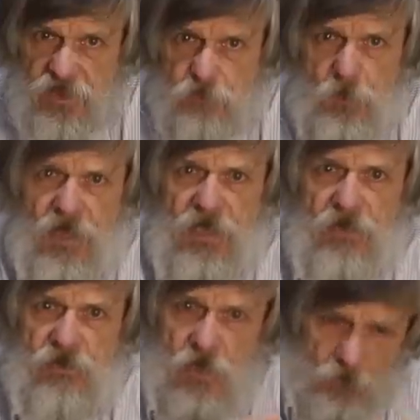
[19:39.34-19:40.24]
each
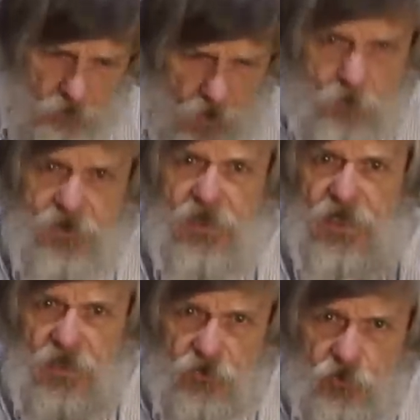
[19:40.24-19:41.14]
page, rubbing
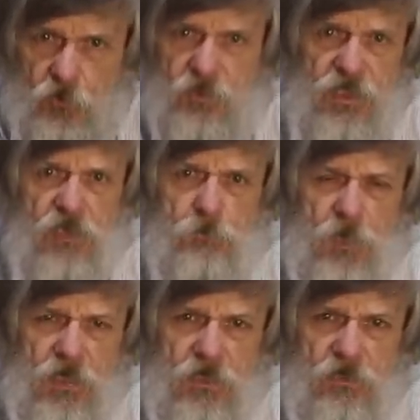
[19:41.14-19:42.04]
again, turning each
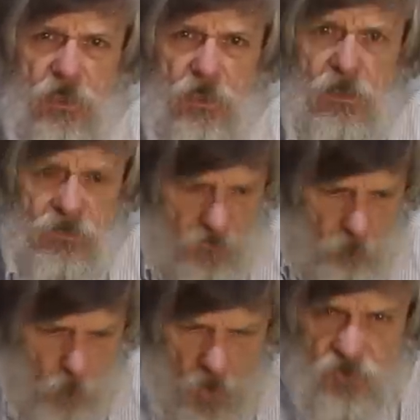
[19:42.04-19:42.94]
page. Now the
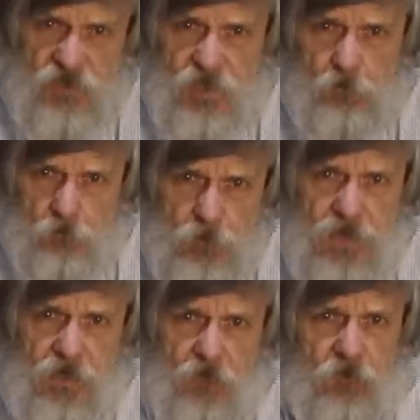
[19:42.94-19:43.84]
washi they were
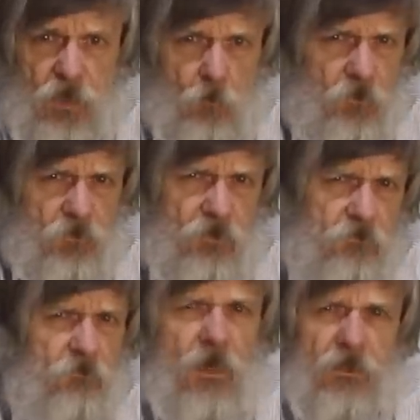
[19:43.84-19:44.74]
made of wasn't the
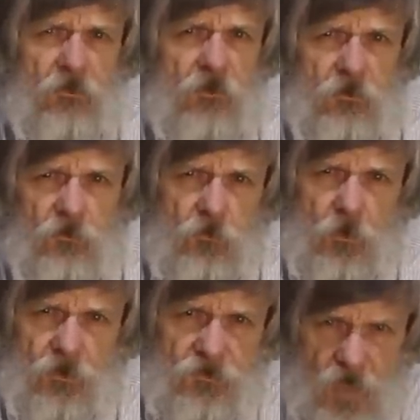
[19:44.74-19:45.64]
finest and
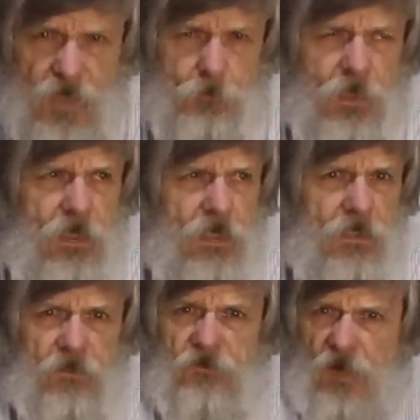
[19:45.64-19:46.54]
strongest type.
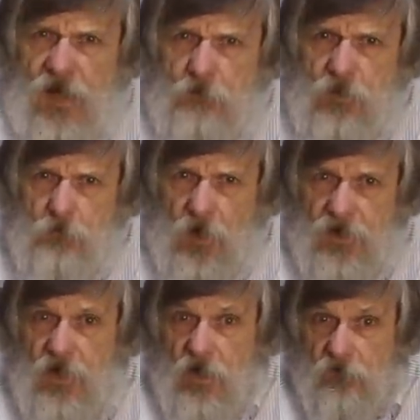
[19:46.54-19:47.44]
As time went
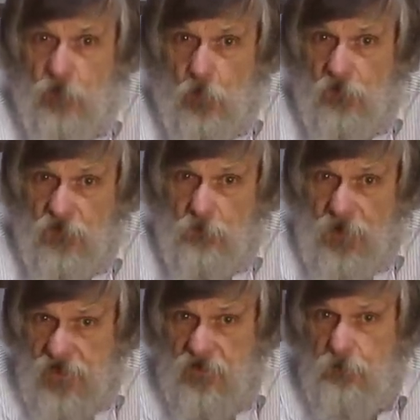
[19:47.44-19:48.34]
by, of course, the
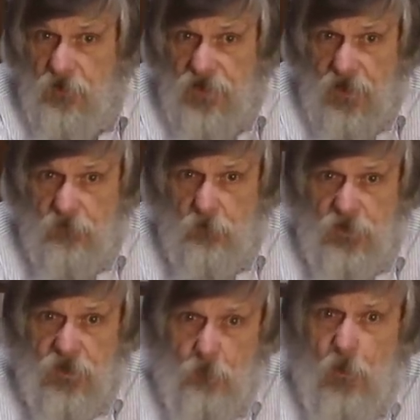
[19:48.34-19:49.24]
pages became to
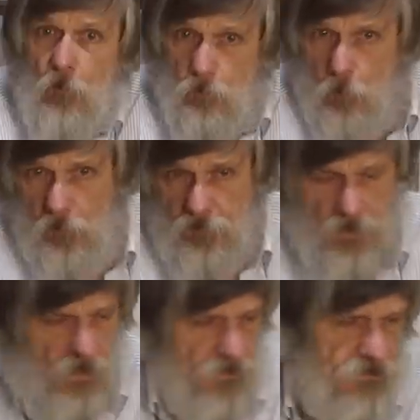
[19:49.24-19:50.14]
become worn
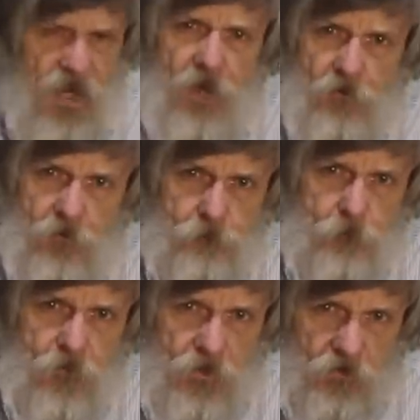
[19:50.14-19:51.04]
and tattered.
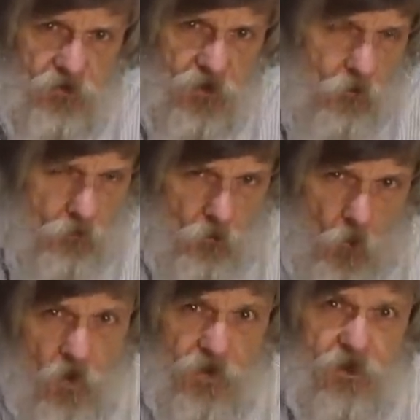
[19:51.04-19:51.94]
At some
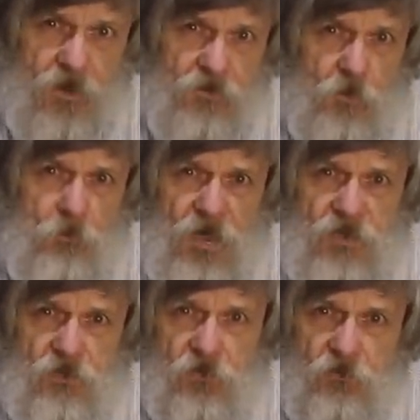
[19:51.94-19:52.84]
point, the
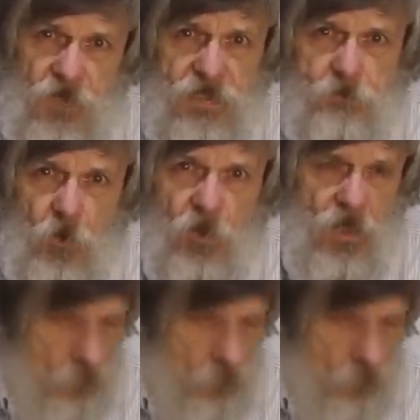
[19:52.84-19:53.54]
pages of any book